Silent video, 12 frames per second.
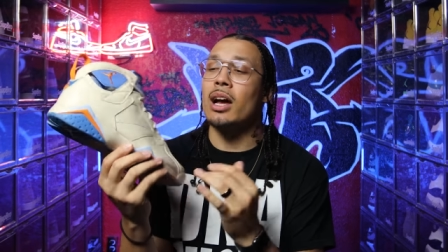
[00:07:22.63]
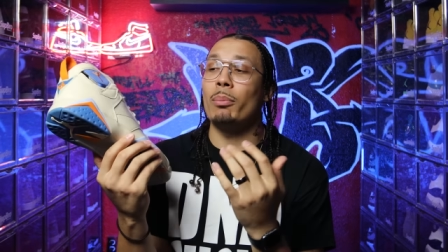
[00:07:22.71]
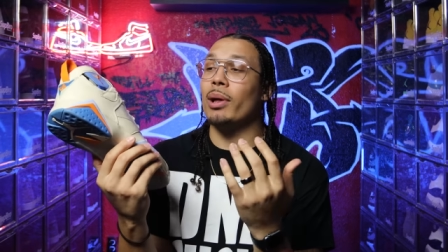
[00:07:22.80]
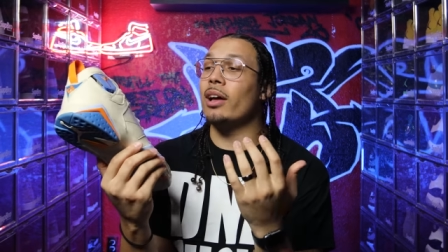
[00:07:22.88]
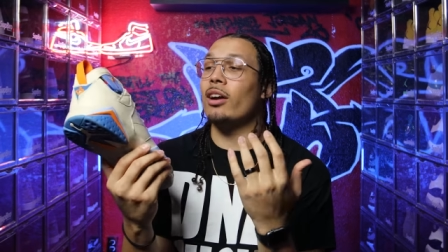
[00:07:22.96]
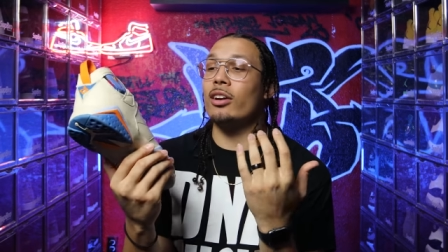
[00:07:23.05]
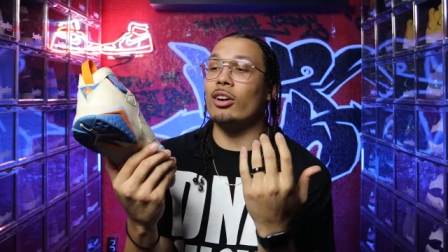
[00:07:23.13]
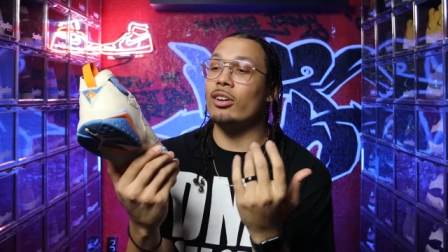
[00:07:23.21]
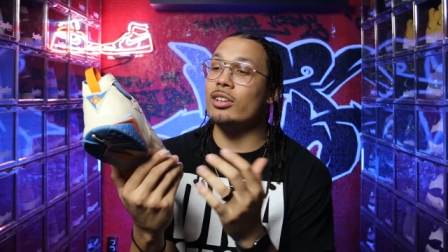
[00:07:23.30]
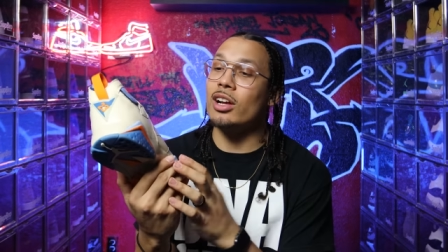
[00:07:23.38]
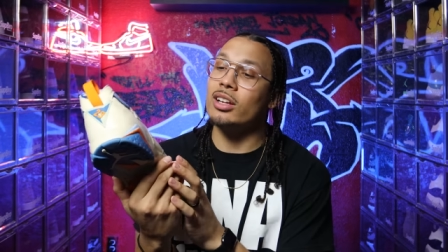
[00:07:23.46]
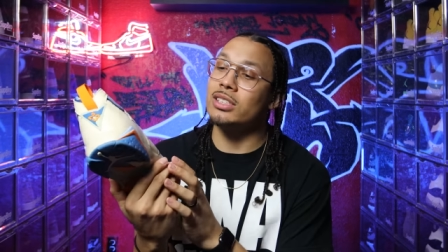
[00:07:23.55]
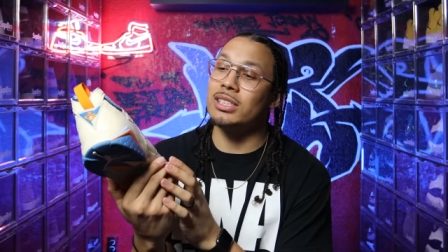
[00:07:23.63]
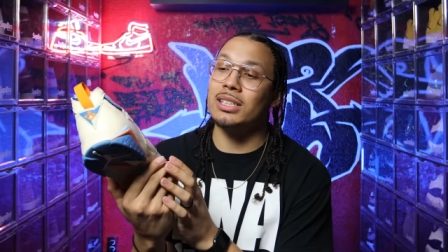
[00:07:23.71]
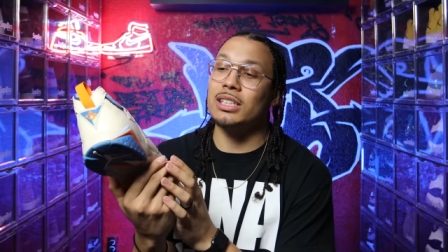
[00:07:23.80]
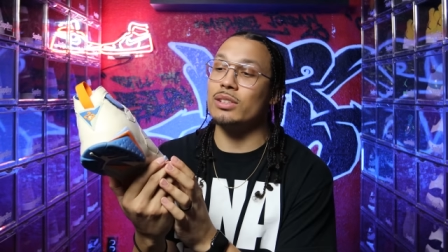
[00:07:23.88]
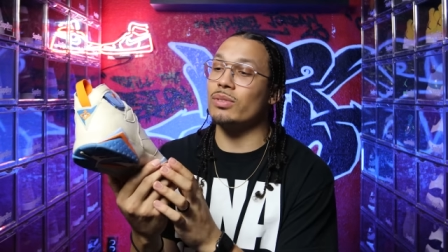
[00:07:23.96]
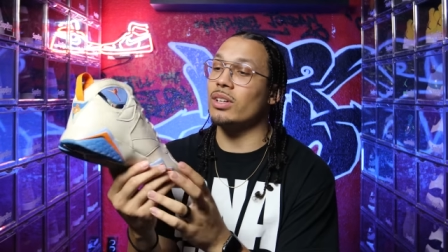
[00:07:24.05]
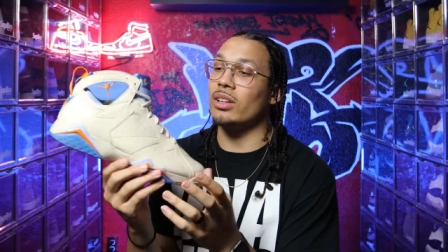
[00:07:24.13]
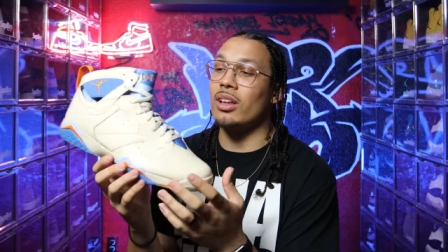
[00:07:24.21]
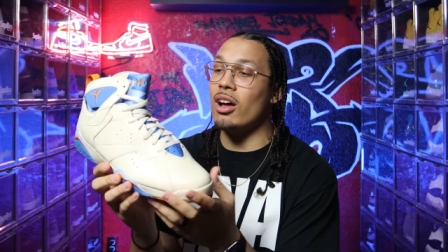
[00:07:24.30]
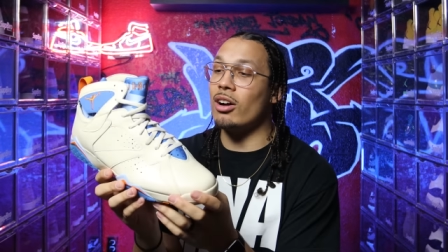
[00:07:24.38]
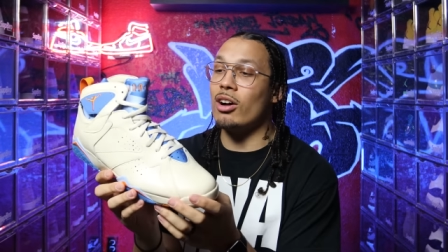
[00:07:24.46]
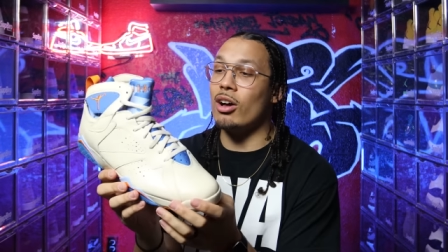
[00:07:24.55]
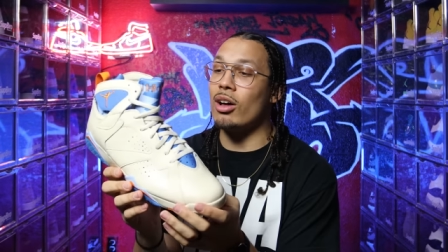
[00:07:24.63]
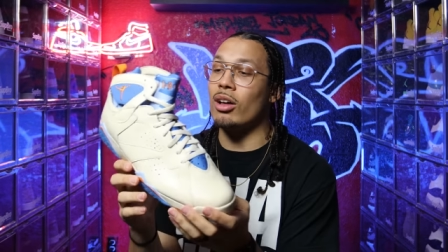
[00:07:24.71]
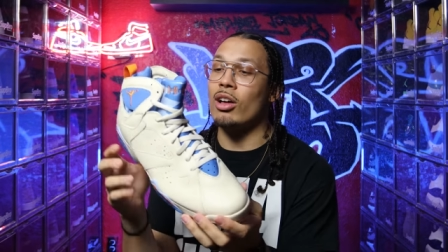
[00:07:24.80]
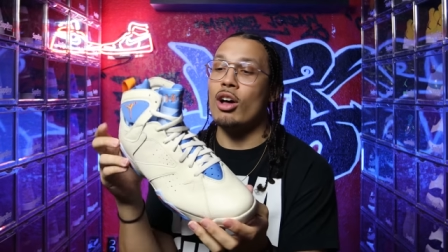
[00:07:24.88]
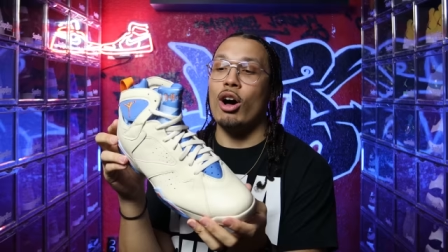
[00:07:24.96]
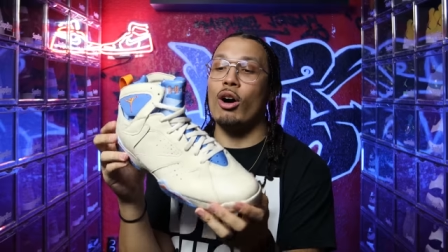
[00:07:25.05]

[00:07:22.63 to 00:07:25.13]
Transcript: Plan on holding on to these for the long long haul.